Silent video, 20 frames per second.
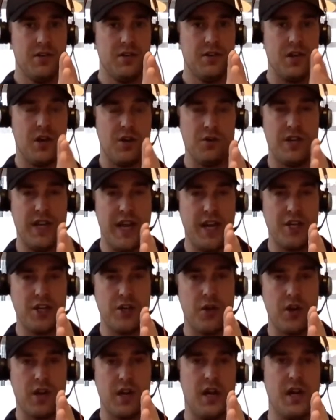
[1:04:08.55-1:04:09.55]
Don't take
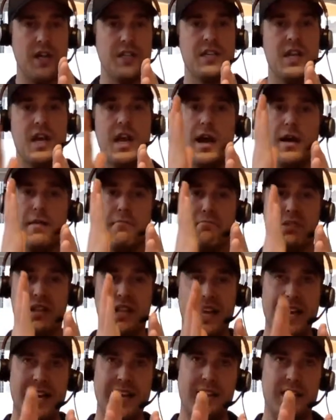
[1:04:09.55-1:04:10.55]
shortcuts.
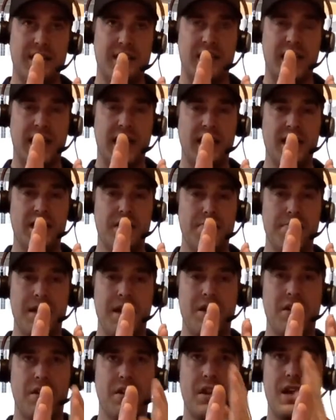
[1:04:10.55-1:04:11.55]
Plant the seed in the
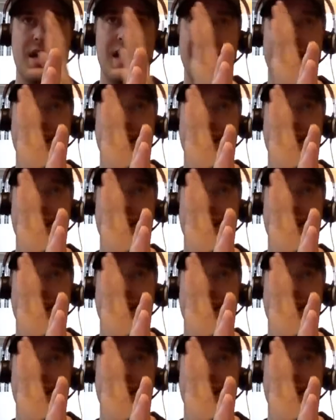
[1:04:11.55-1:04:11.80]
middle,